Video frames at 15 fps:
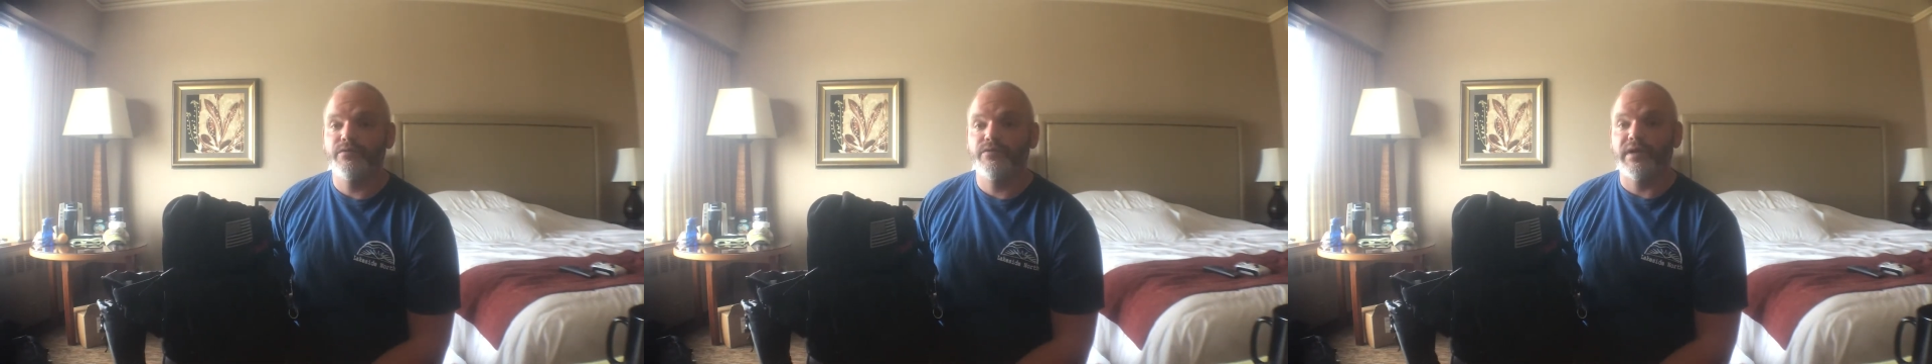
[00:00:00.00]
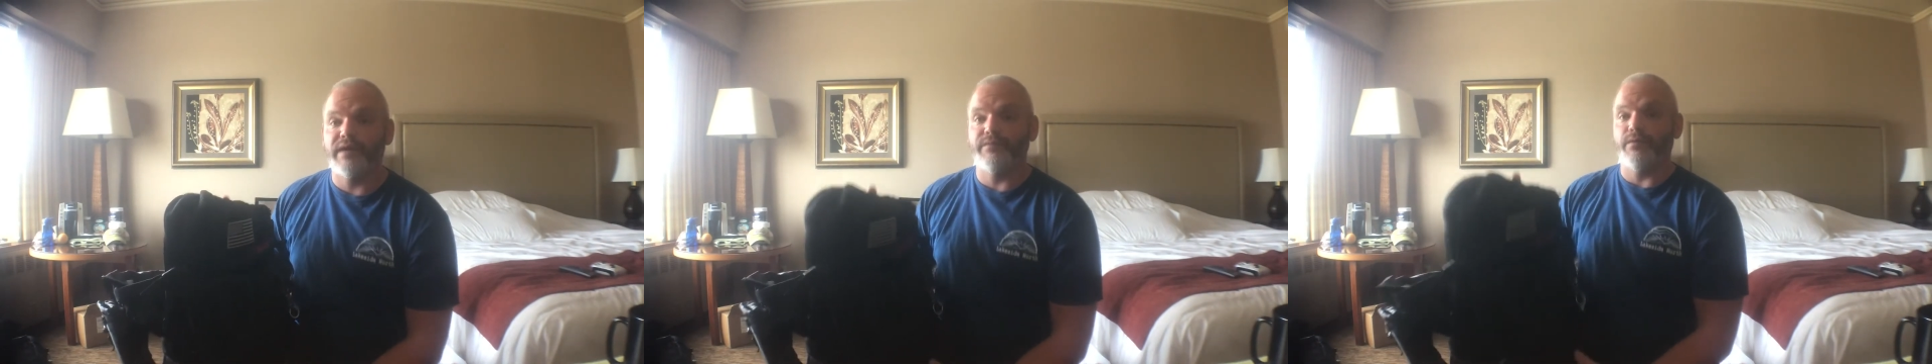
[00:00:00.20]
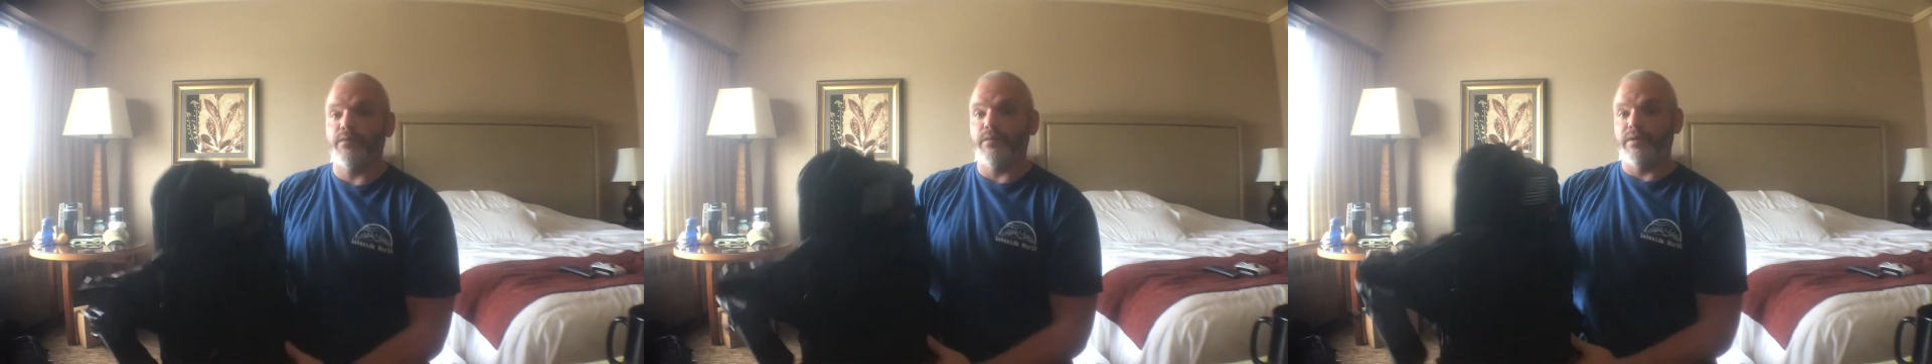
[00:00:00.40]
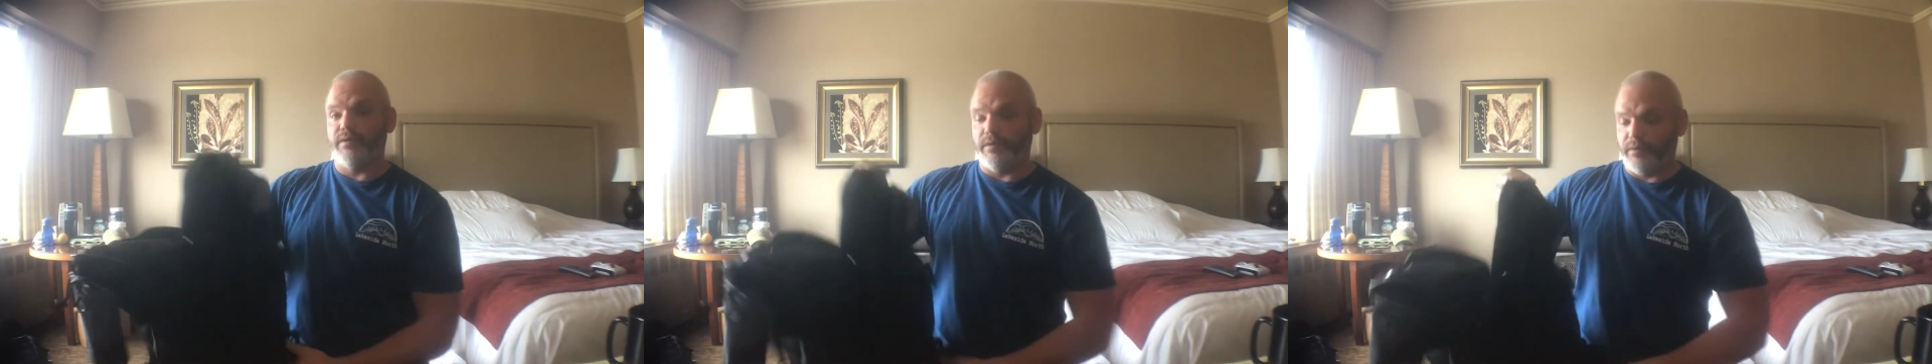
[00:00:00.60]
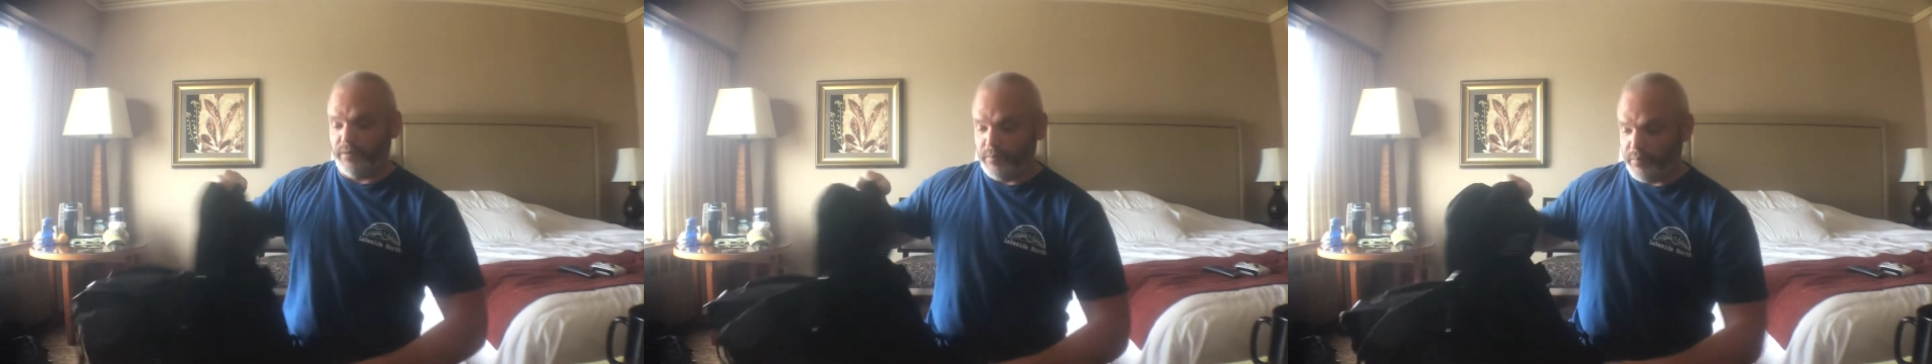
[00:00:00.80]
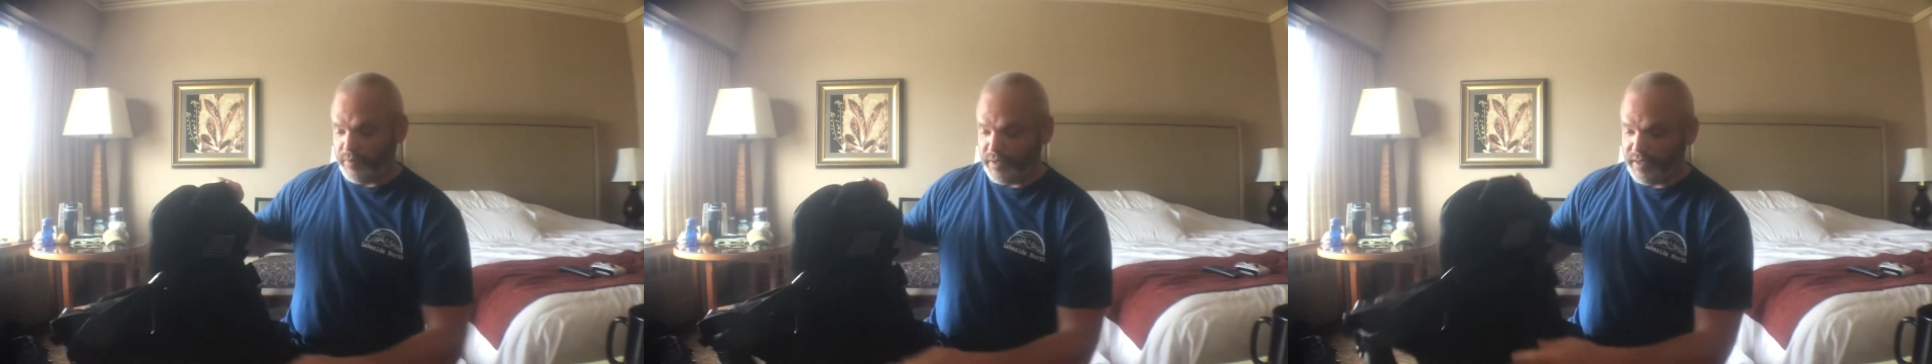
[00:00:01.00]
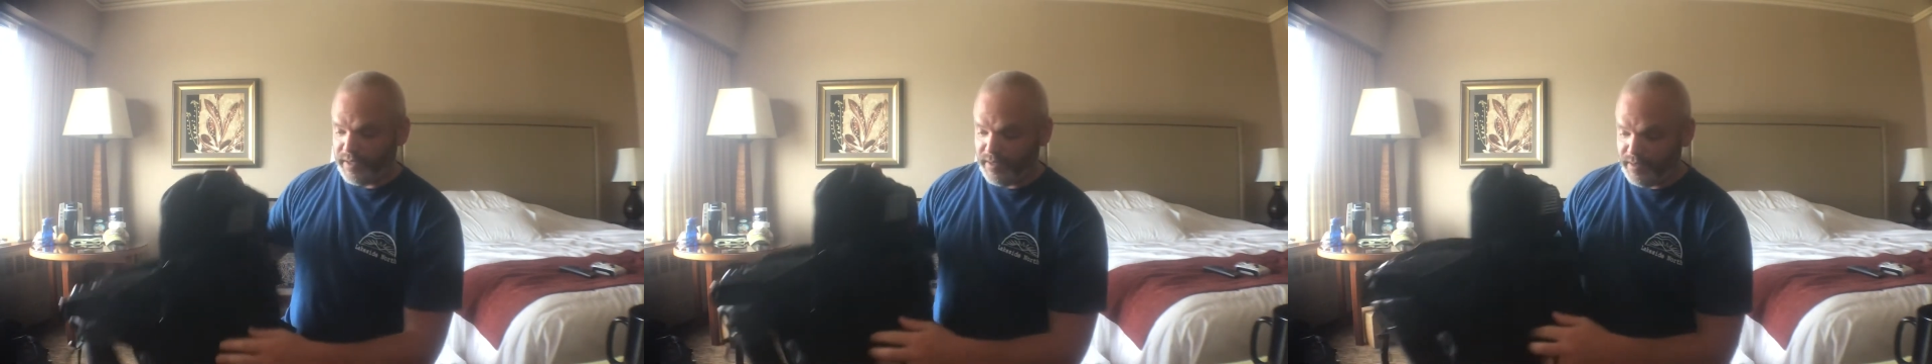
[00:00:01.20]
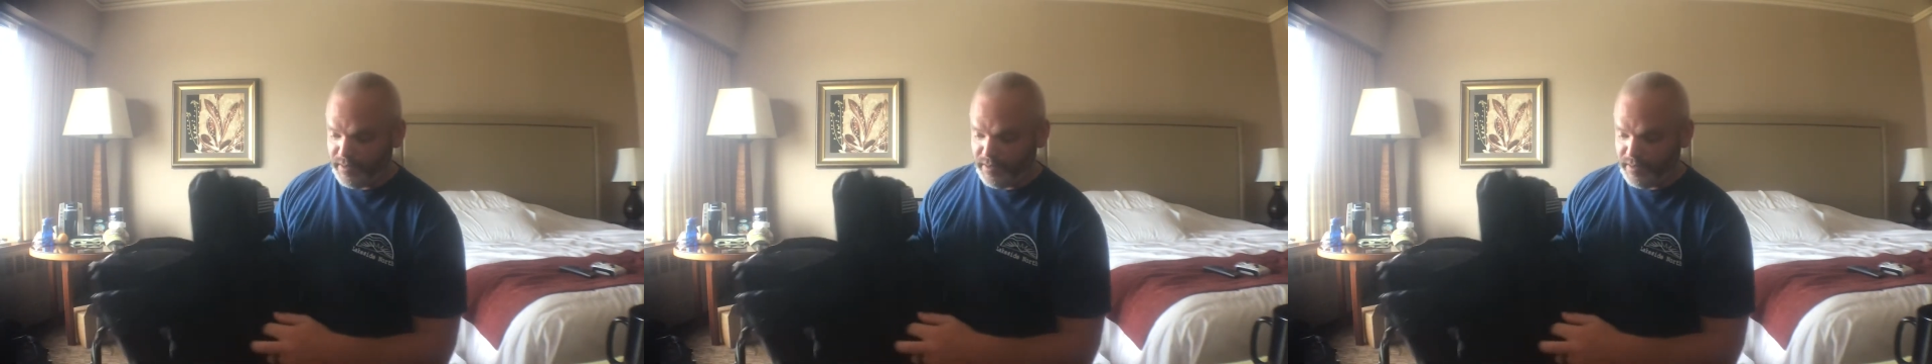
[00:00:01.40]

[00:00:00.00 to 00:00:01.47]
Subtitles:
travel with on the plane,